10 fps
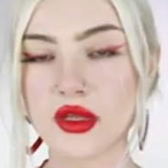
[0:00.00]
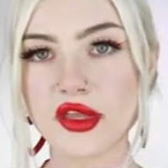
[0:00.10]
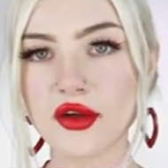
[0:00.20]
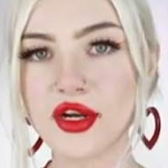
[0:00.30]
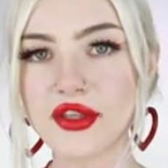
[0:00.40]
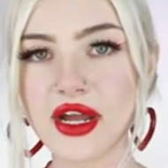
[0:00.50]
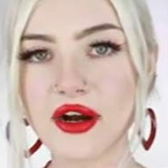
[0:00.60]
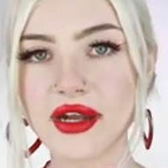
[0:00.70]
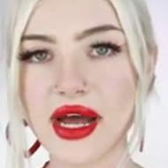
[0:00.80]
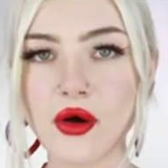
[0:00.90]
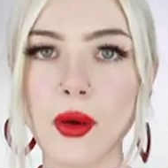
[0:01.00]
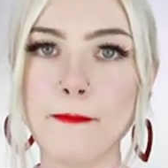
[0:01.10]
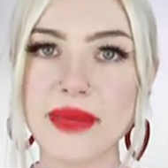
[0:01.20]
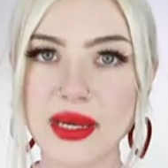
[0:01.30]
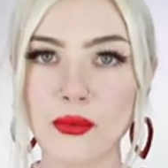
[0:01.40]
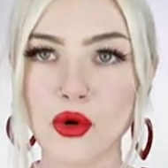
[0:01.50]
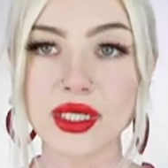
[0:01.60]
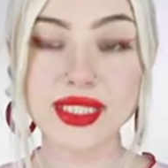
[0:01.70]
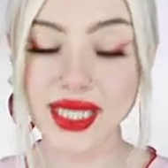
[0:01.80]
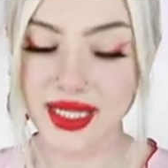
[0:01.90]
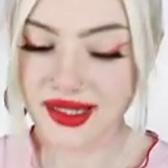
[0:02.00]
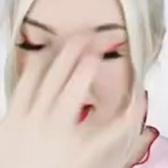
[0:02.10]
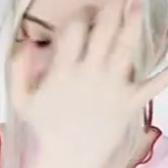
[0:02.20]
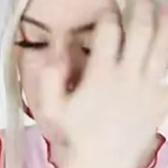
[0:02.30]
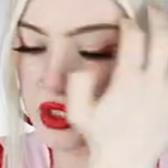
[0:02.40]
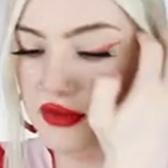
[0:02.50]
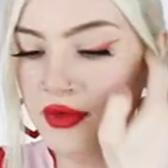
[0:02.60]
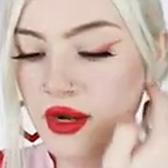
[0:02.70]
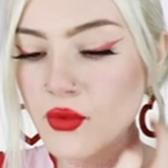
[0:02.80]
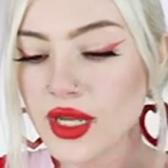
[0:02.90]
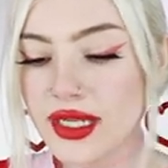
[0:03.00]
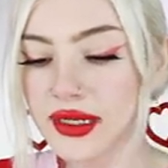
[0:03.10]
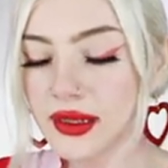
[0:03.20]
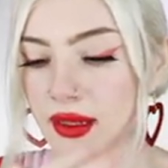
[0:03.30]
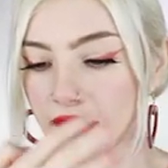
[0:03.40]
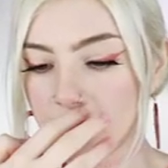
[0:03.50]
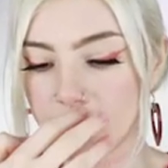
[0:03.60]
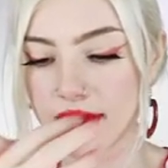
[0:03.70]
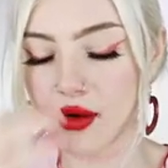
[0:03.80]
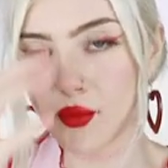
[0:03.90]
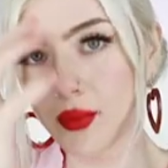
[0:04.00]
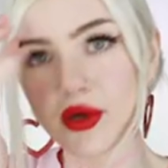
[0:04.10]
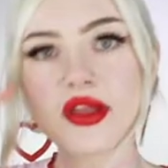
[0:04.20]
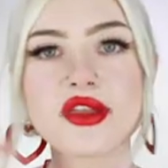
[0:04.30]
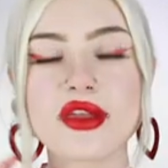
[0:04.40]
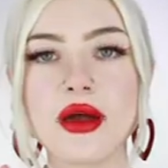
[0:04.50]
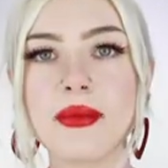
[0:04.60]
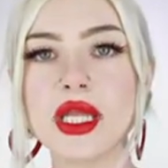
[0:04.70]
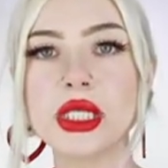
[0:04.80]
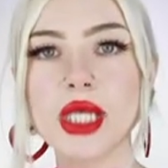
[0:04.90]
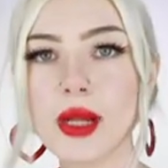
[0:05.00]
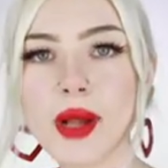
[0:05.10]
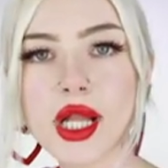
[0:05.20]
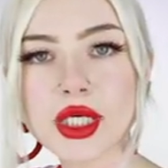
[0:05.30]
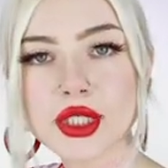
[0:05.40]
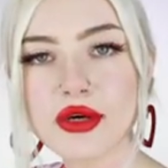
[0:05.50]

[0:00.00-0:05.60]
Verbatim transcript: so here they are now, a bit more intense, which is what I wanted. So now I'm gonna put some gel polish